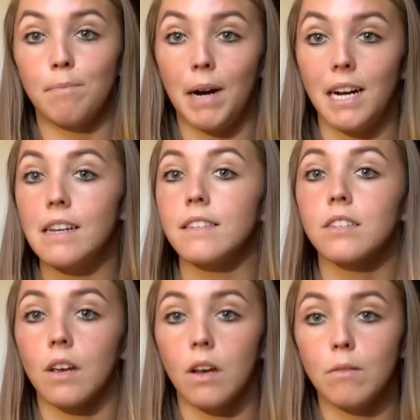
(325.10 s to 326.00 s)
buy
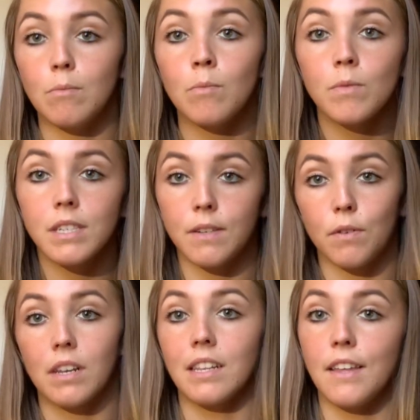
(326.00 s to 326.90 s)
some
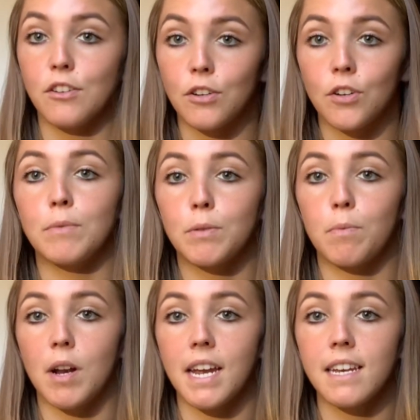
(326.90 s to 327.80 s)
different leather
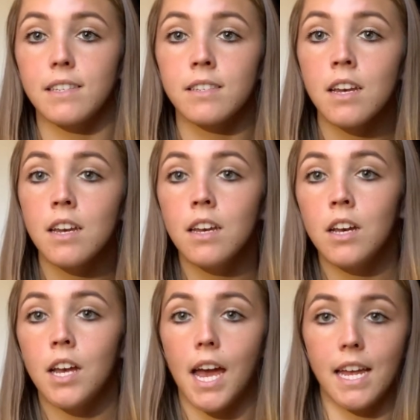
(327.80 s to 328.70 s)
sprays
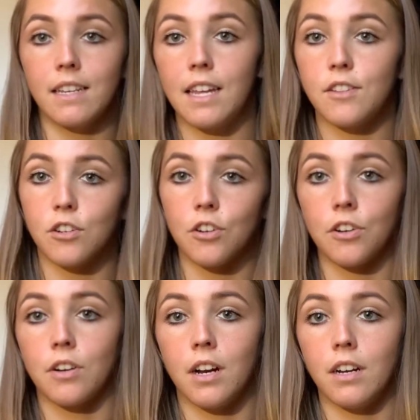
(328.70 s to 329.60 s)
and
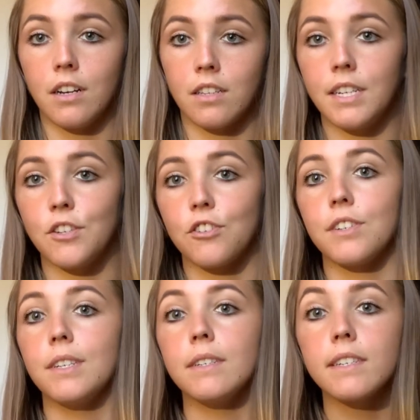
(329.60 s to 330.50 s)
leather cleaner
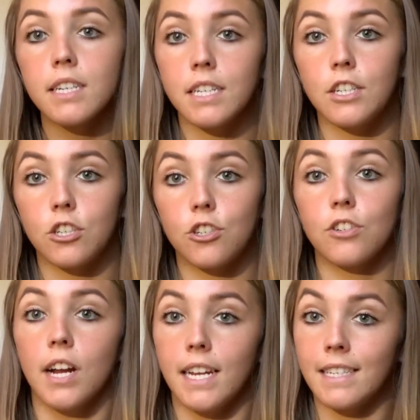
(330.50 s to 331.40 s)
and conditioner
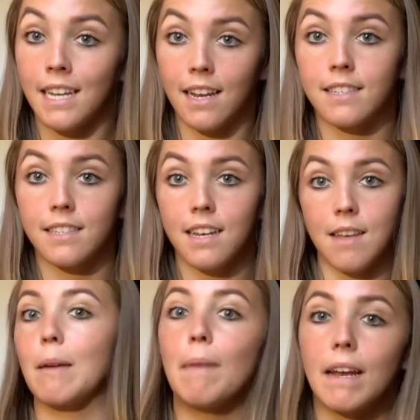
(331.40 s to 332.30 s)
and test it
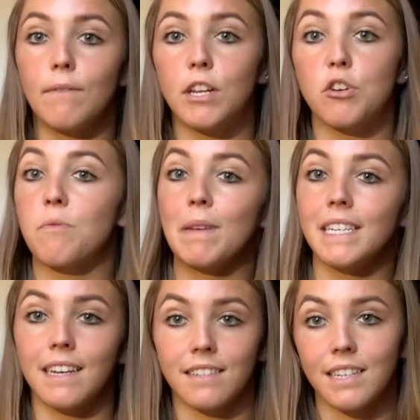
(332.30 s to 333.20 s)
and make a video of me
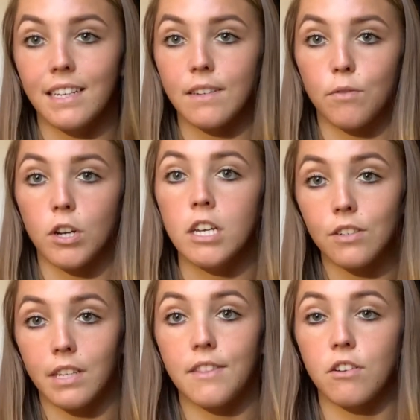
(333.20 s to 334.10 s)
testing different
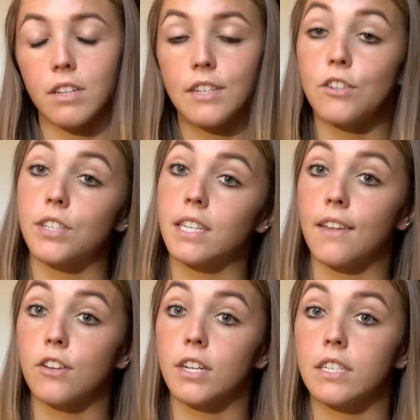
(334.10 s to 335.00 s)
leather cleaners and
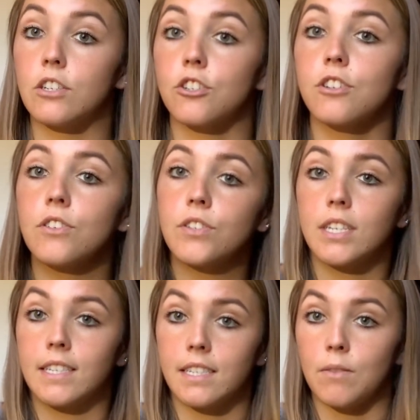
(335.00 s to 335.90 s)
leather conditioners
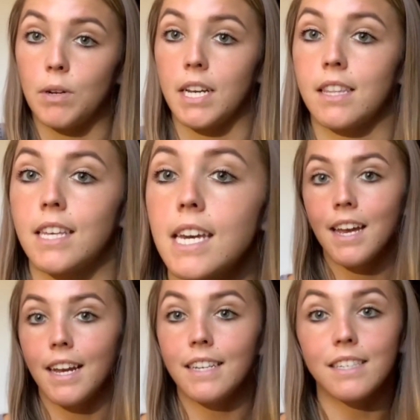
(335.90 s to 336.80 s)
and see what I think.
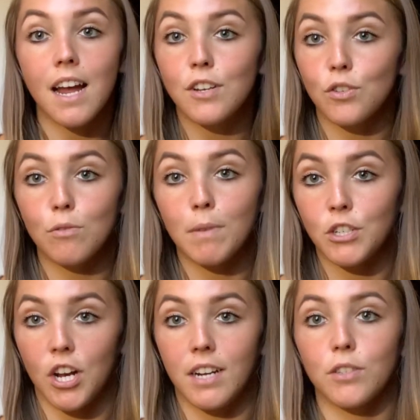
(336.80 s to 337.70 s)
It's not too much
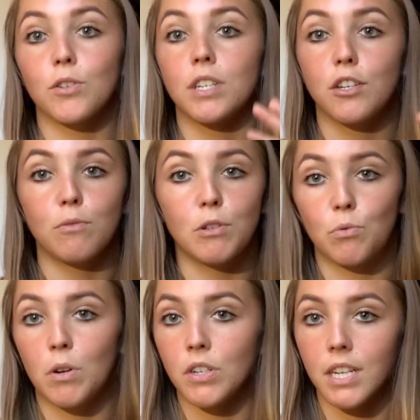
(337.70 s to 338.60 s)
hassle, it's not too much
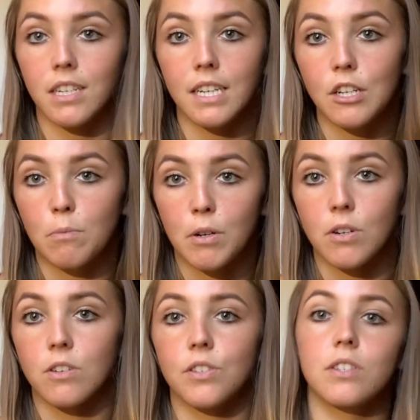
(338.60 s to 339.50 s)
work to clean your
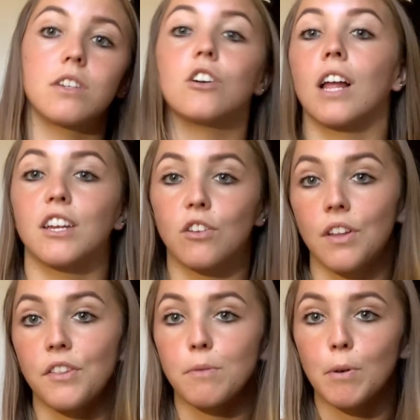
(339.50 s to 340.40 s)
purse or like your
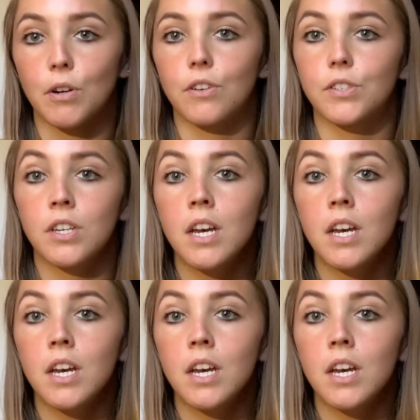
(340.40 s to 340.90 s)
leather purse.